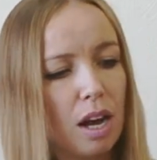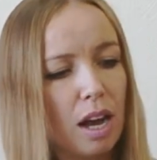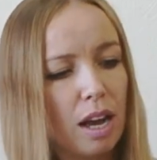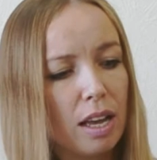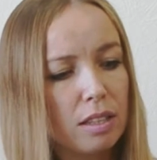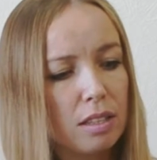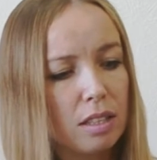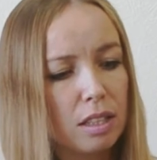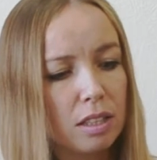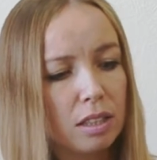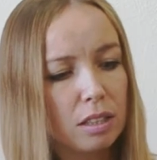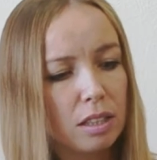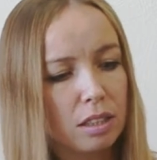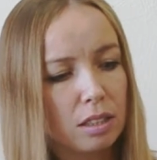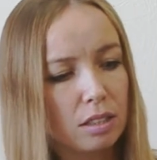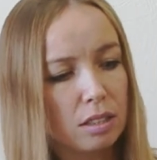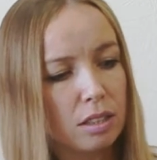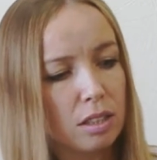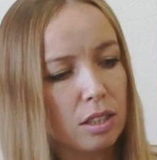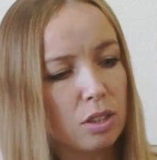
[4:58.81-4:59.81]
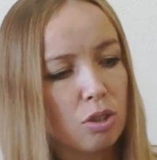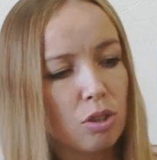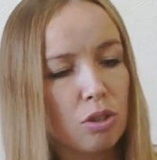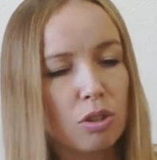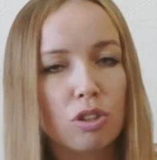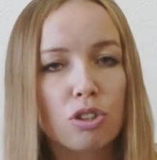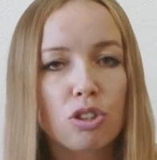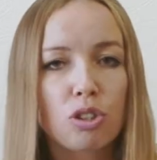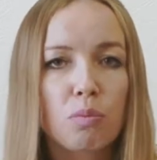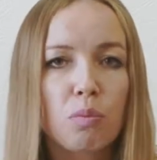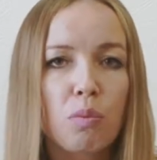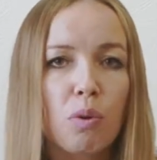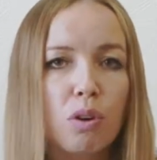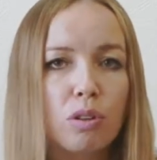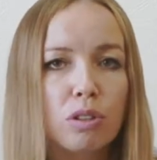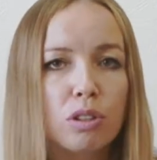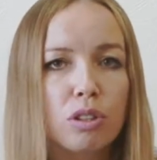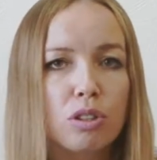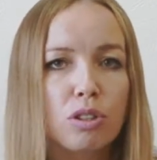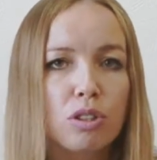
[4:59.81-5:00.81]
other Synology
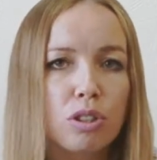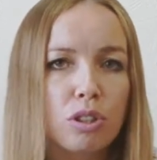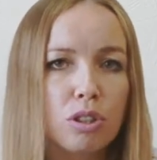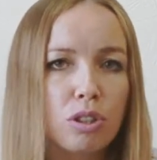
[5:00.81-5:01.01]
models,